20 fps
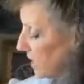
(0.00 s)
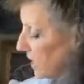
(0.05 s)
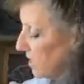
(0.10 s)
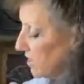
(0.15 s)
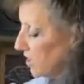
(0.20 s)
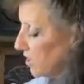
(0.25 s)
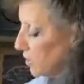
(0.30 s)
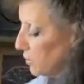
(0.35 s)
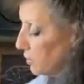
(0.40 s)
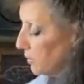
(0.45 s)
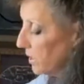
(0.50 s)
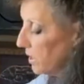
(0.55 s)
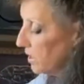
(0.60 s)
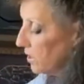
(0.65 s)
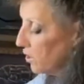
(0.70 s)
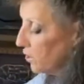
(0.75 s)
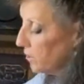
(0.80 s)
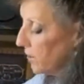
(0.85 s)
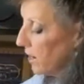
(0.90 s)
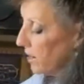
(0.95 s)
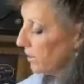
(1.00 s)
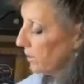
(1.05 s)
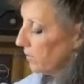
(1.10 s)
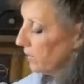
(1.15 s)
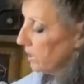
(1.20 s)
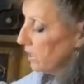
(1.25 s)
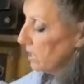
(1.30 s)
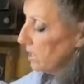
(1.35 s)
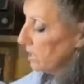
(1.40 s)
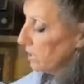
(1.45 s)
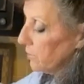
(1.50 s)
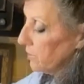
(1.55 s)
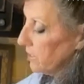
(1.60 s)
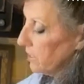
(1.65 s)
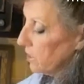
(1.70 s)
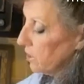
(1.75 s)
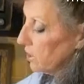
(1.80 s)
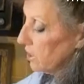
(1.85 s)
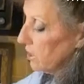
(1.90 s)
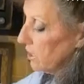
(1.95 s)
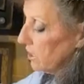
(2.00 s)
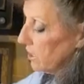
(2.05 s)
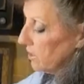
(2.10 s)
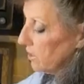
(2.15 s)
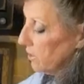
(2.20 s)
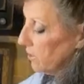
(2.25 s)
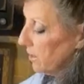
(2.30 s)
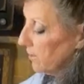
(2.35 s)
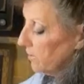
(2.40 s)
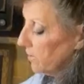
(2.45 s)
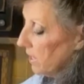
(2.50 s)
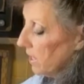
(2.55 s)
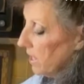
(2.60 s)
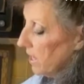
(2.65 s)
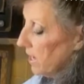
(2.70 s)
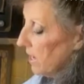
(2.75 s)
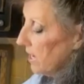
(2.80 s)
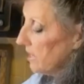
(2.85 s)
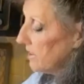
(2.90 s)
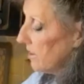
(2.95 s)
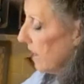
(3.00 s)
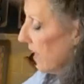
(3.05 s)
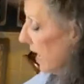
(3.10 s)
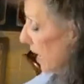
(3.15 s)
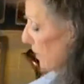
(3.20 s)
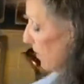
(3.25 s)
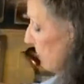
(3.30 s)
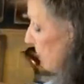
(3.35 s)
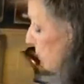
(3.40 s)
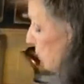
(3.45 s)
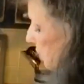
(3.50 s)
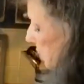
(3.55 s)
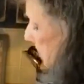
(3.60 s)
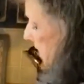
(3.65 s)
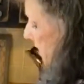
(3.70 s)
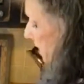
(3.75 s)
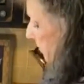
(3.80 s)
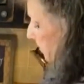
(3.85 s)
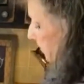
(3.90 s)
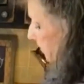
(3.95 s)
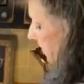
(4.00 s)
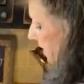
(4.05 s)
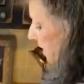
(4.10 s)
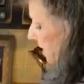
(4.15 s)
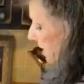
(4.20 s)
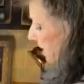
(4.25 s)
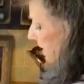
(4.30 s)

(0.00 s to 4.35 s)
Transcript: okay. It gets to really drown in the green chili, so it's a happy tortilla.